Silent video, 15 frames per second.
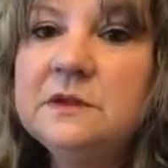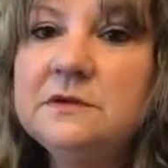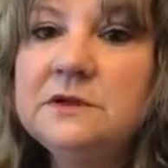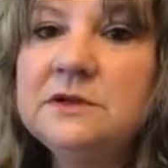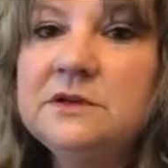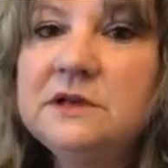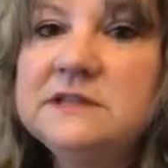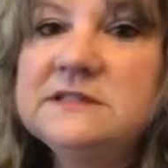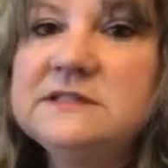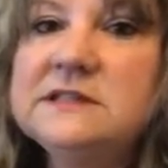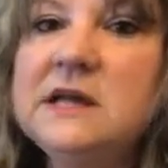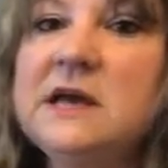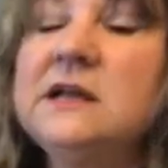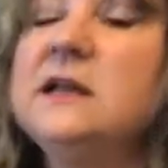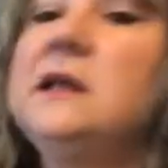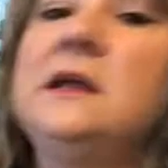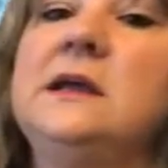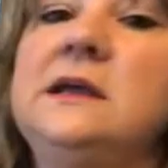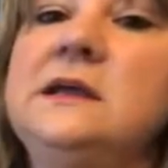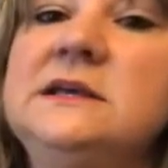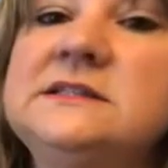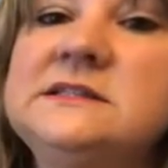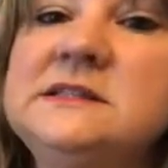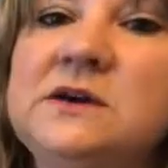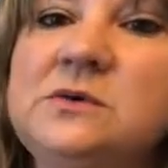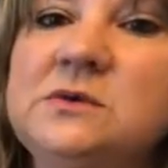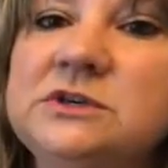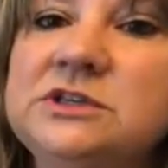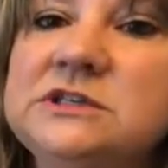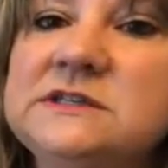Can you guys see that? Isn't that
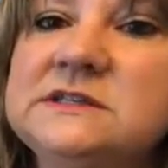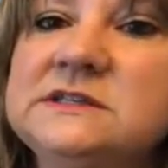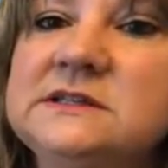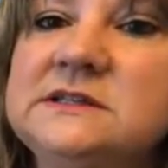gorgeous?